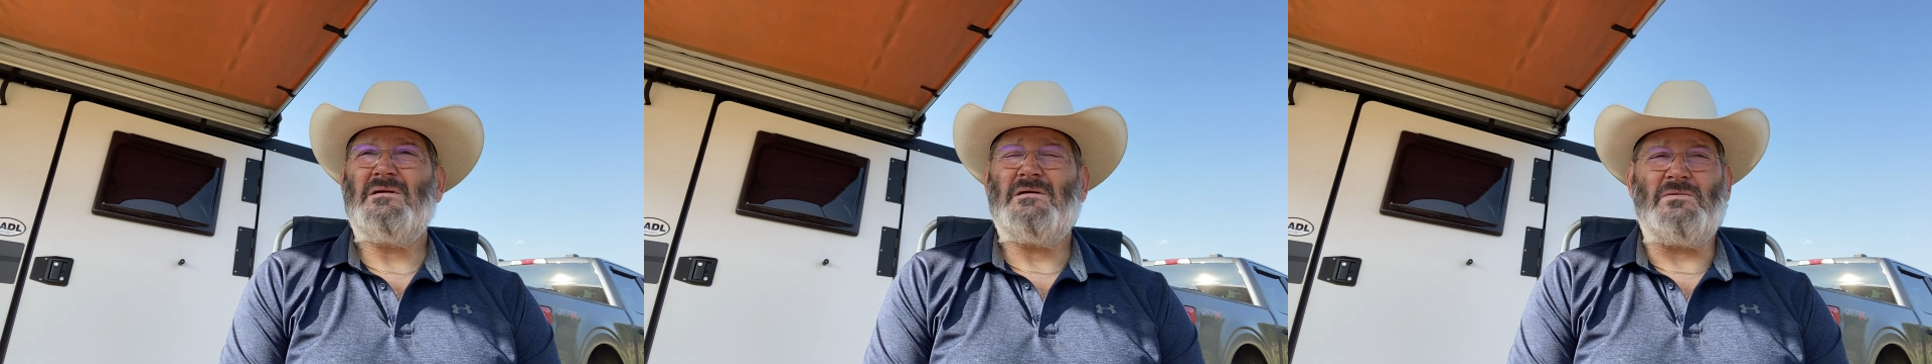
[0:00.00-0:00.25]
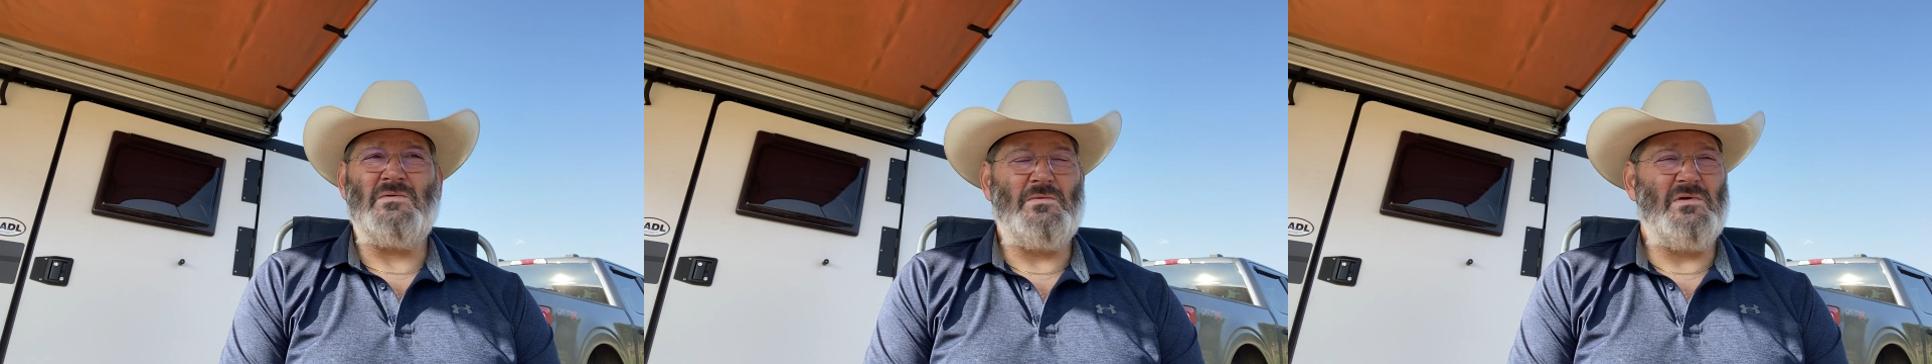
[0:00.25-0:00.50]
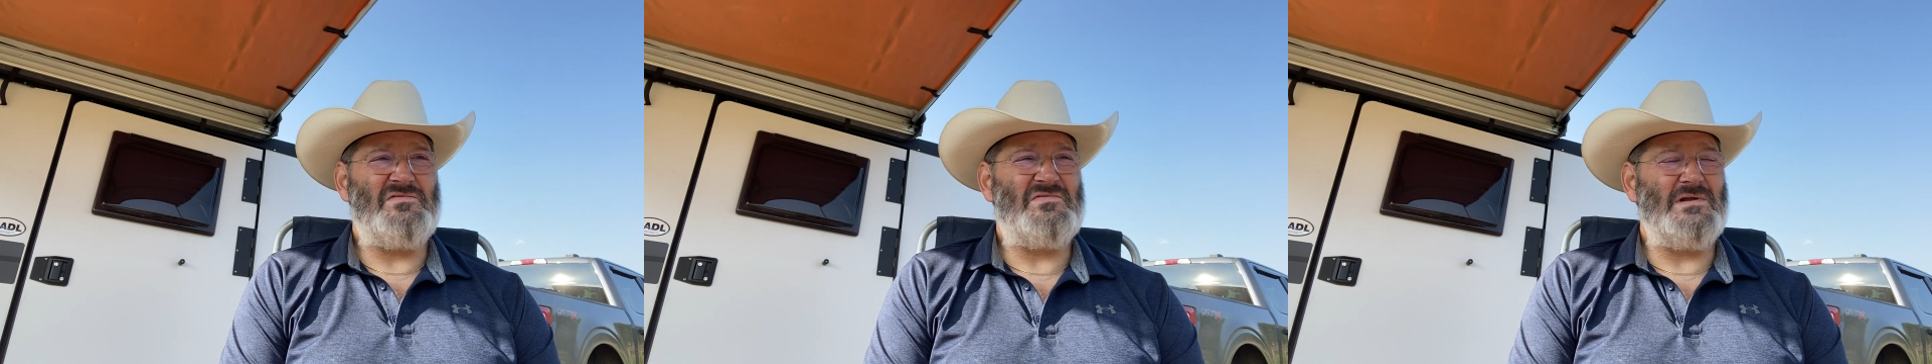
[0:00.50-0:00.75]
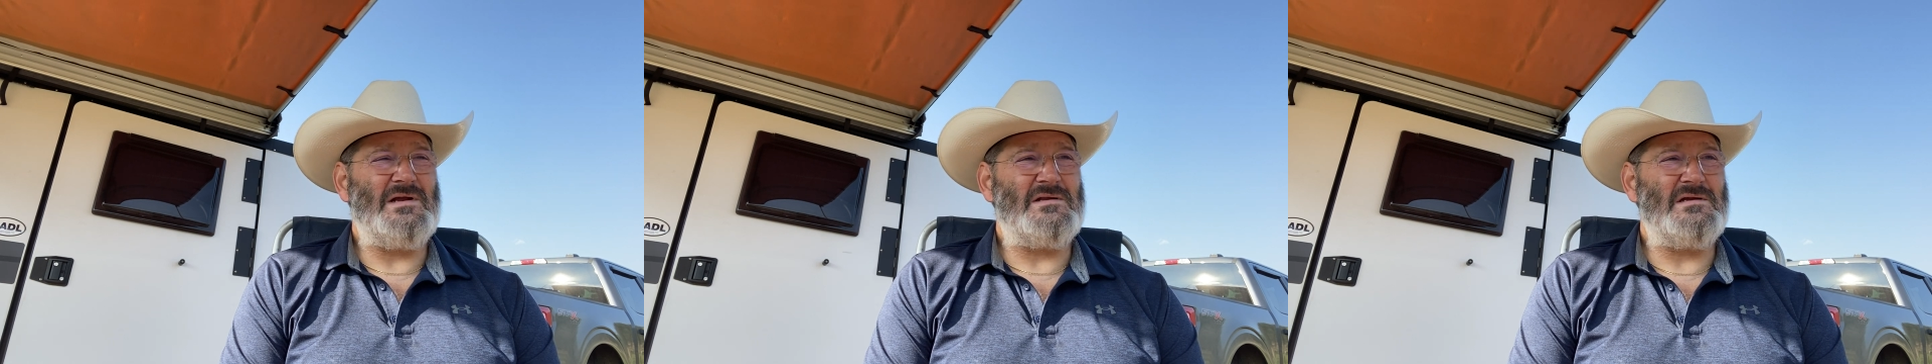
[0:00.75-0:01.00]
And we
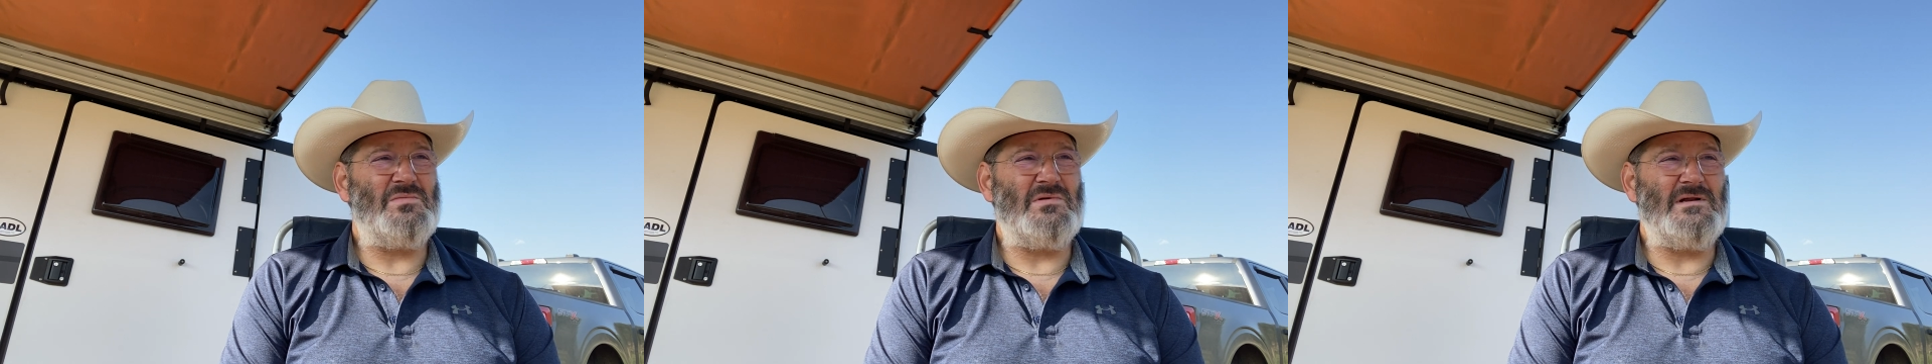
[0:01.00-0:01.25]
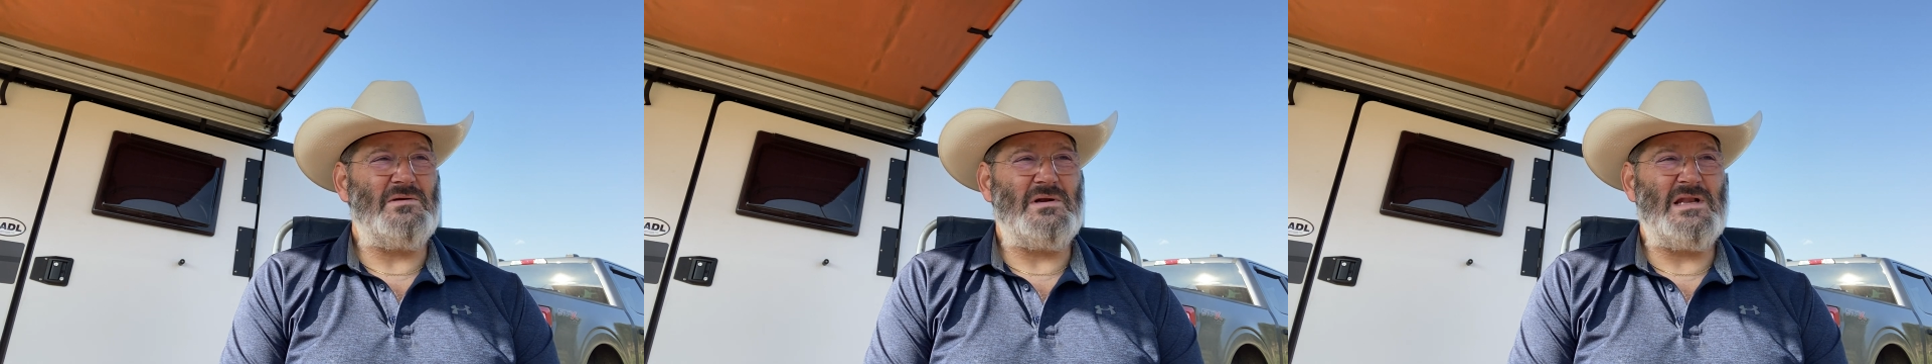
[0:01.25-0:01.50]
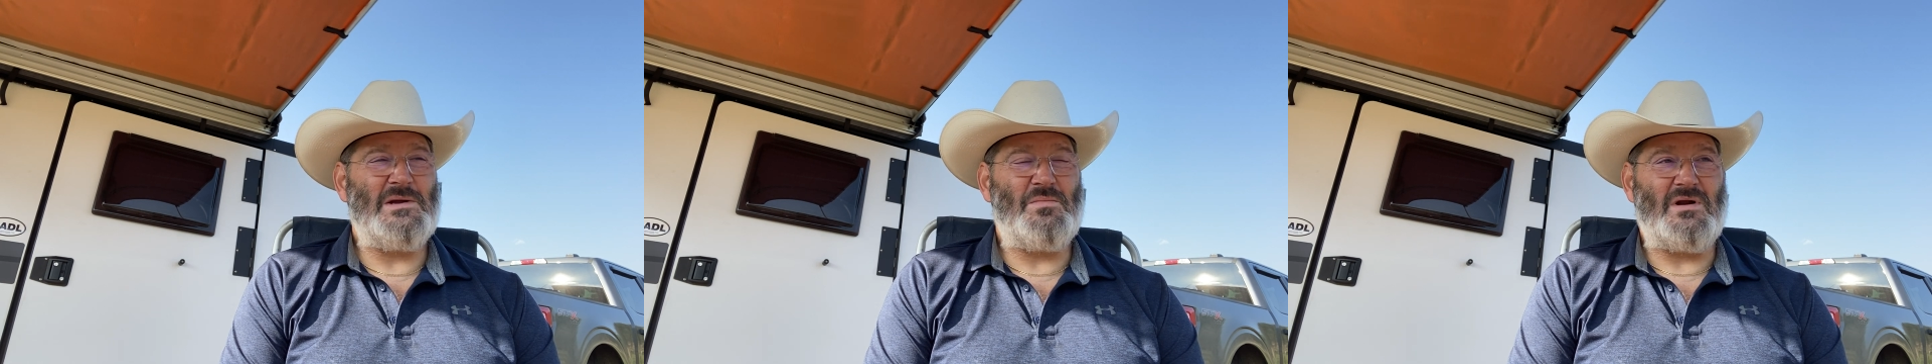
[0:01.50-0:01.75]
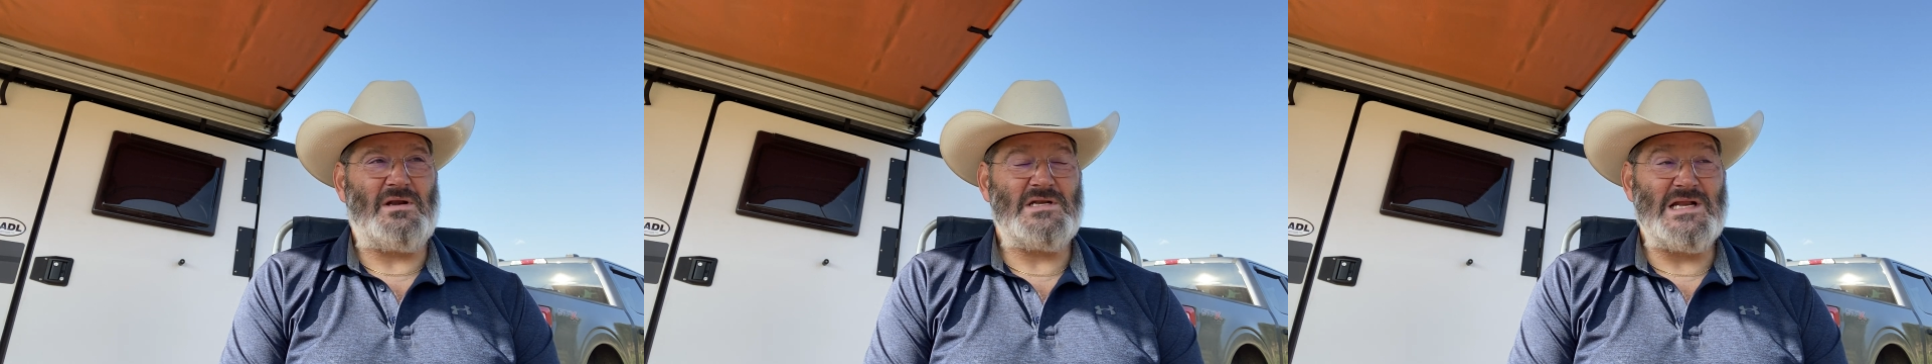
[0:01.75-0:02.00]
willfully and
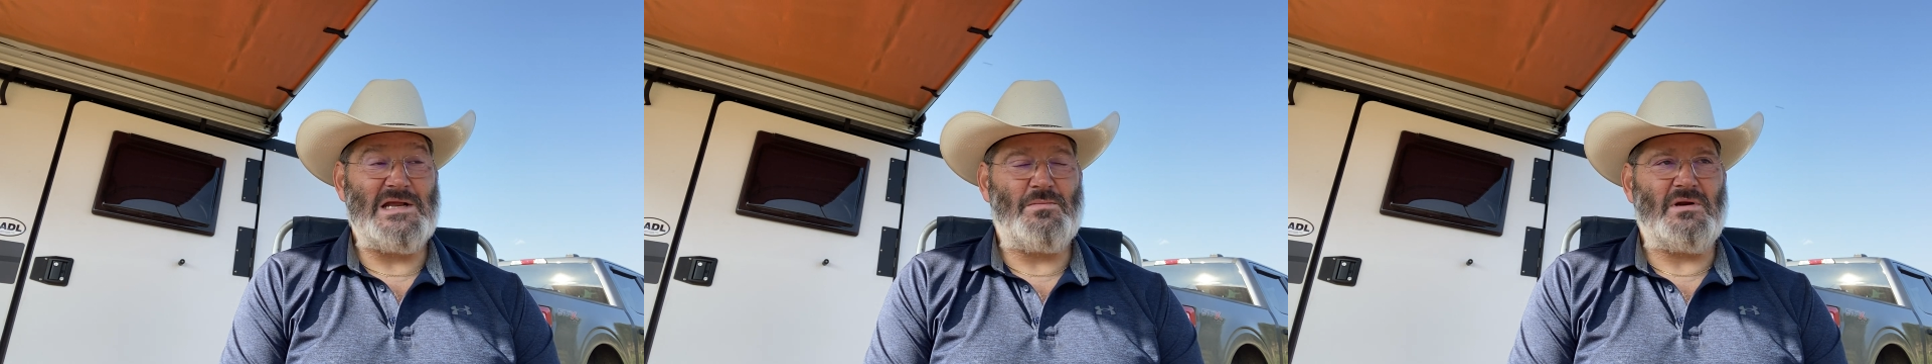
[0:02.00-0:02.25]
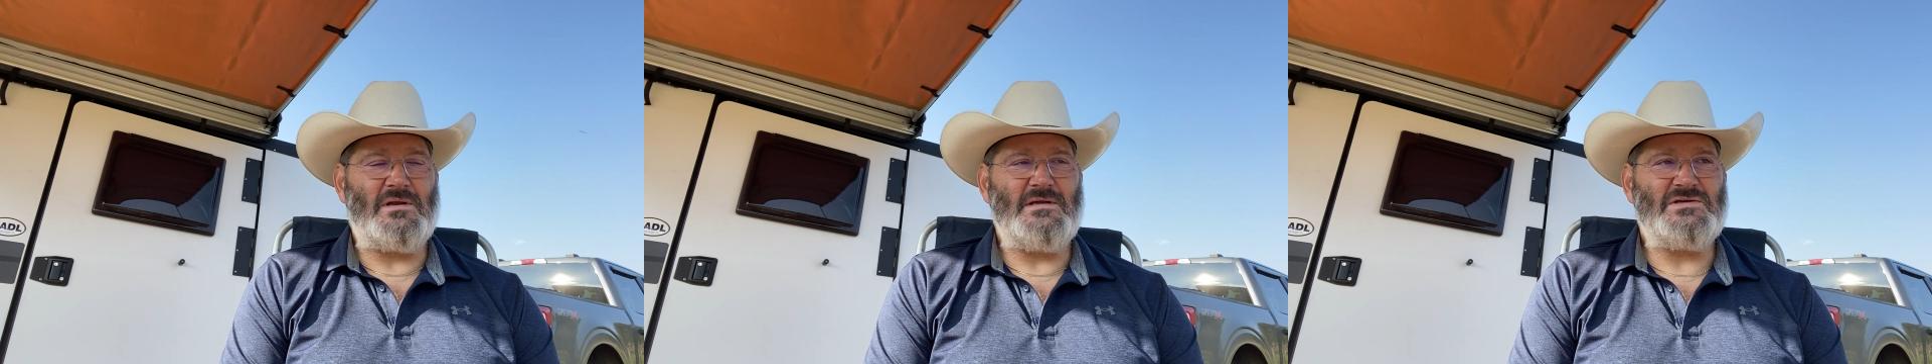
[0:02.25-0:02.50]
deliberately